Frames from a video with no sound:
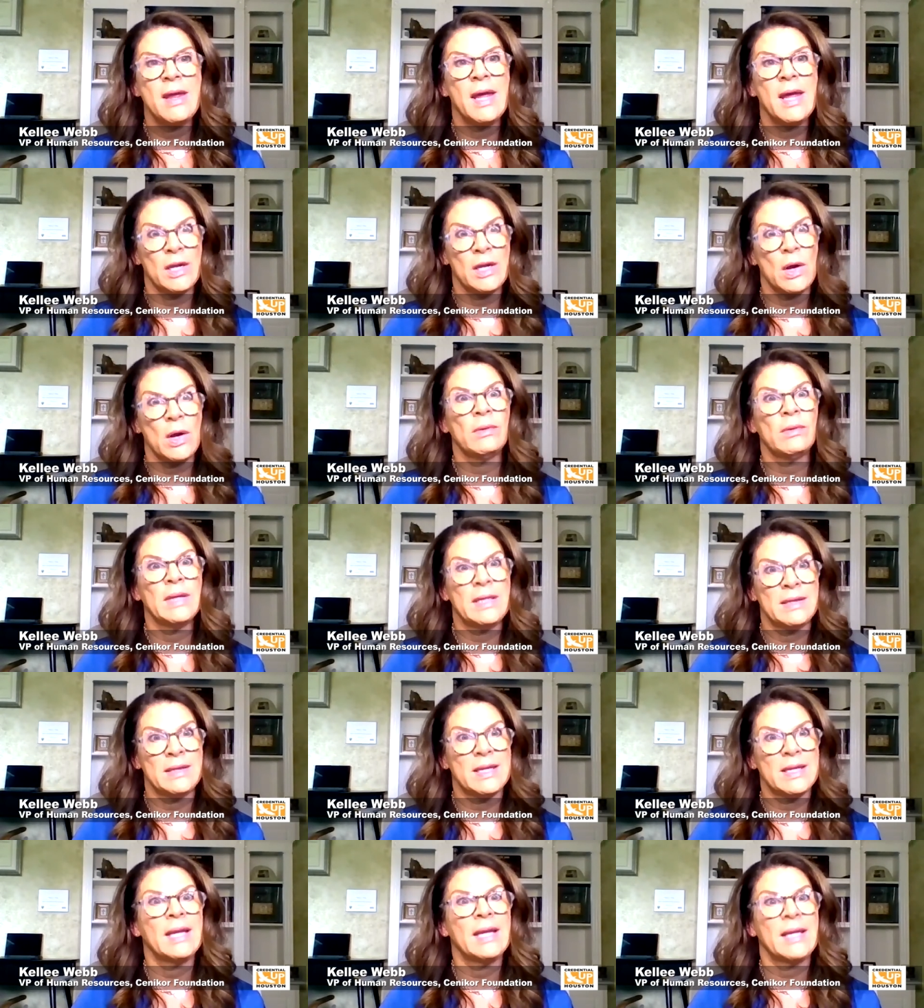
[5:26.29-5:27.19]
And only
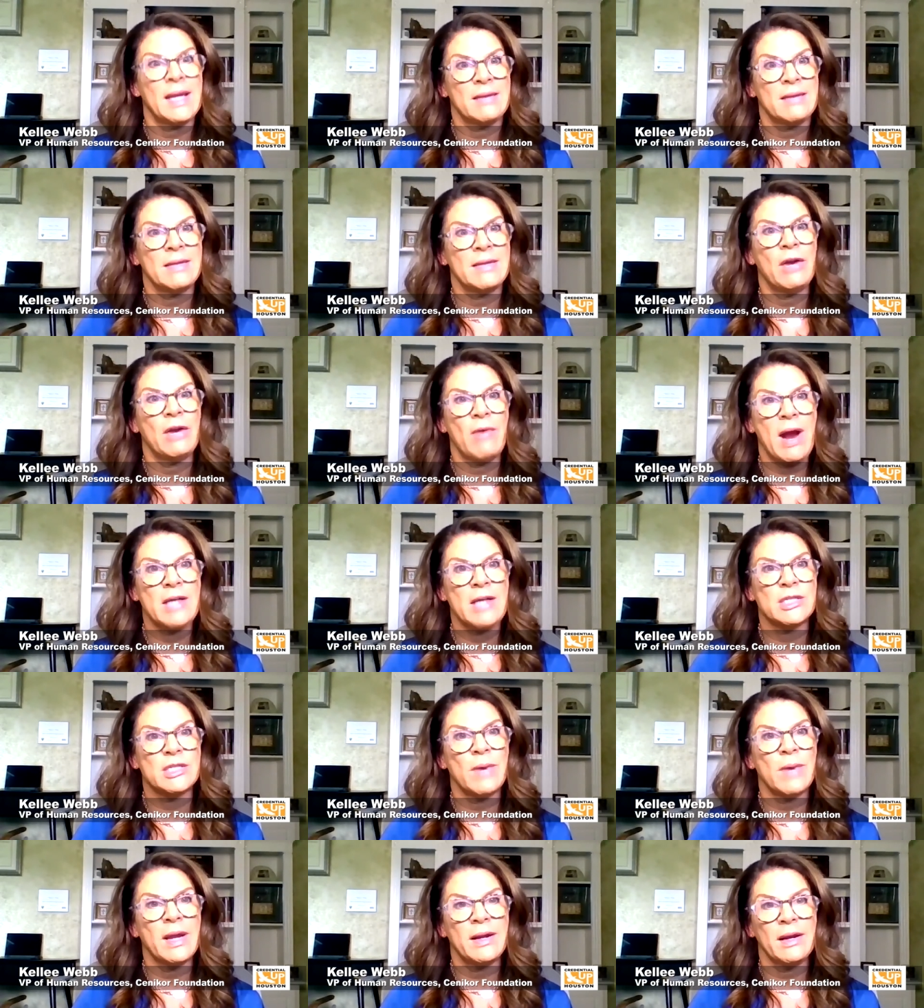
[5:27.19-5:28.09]
then can they
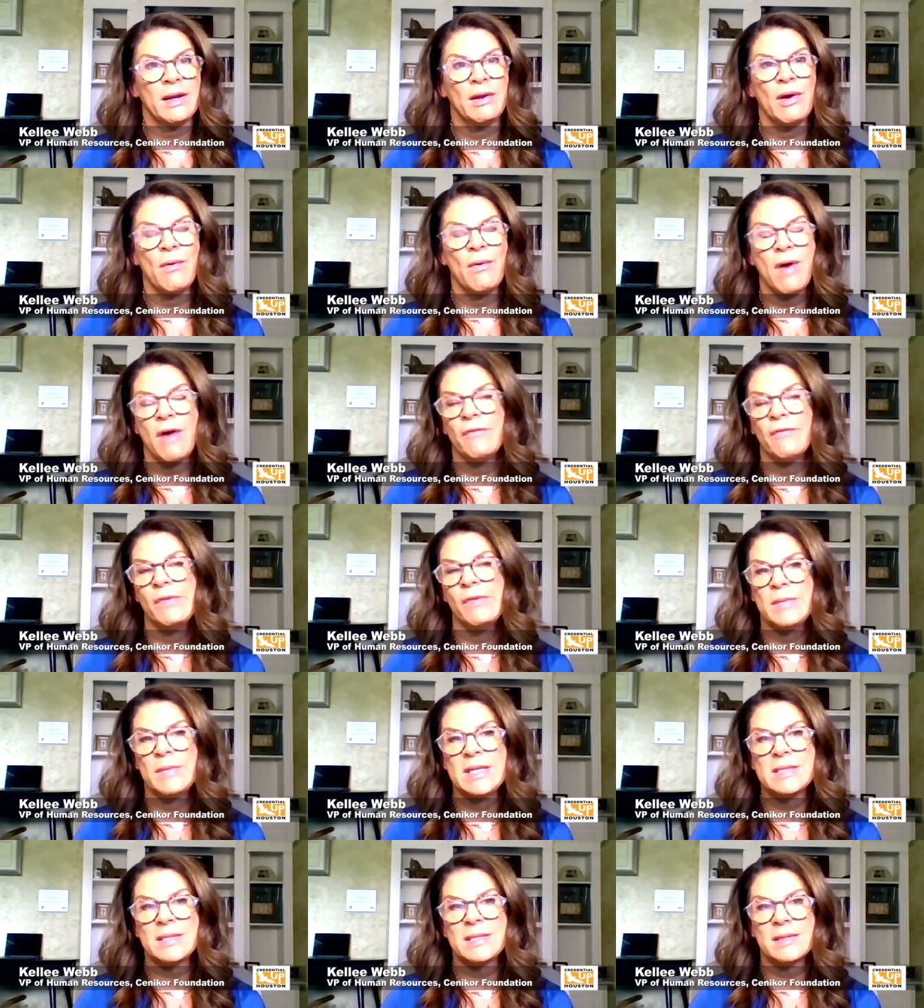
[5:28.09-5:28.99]
graduate and go off and
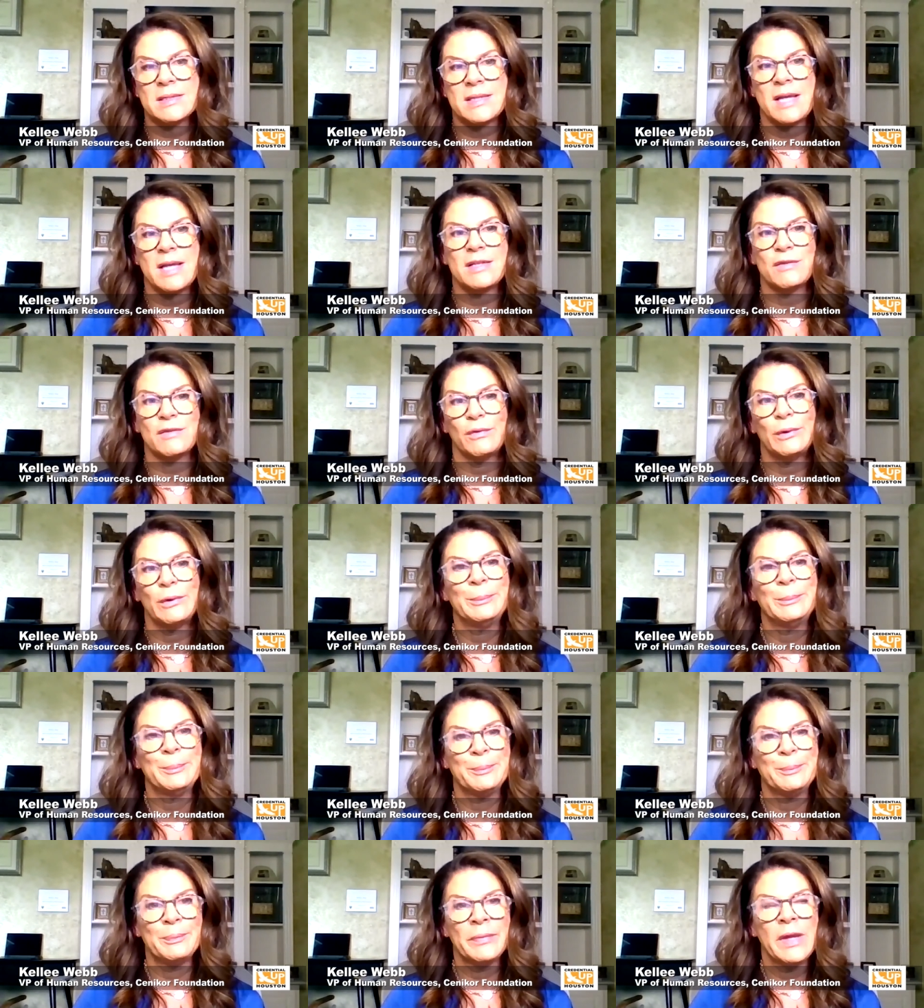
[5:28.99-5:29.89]
be
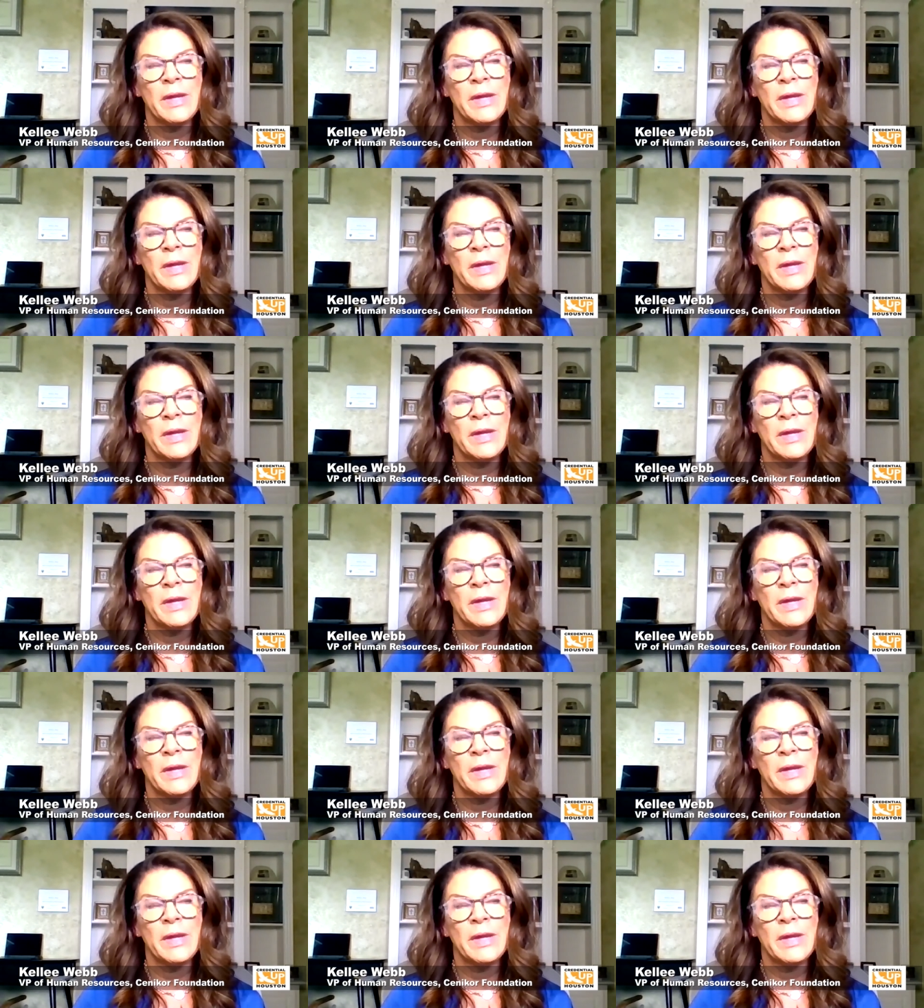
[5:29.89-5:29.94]
successful.